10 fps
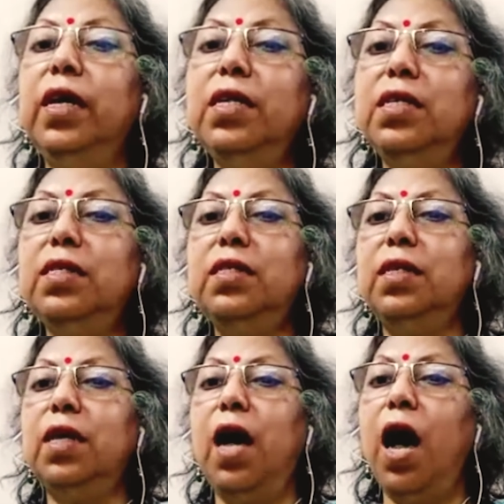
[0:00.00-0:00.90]

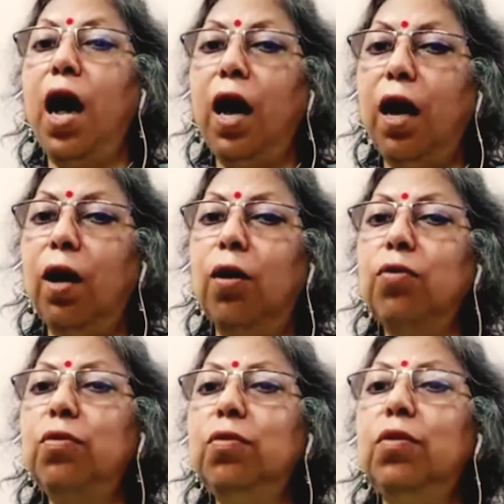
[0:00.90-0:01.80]
is
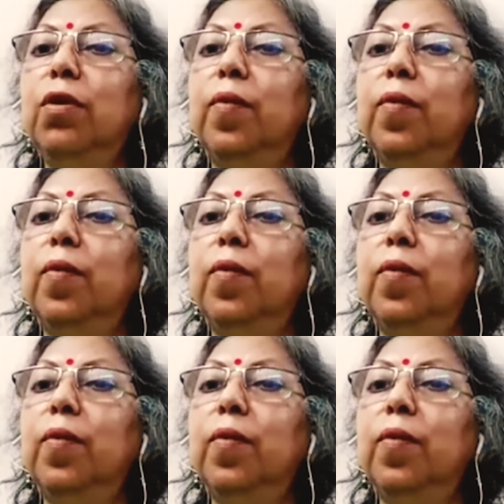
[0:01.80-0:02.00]
how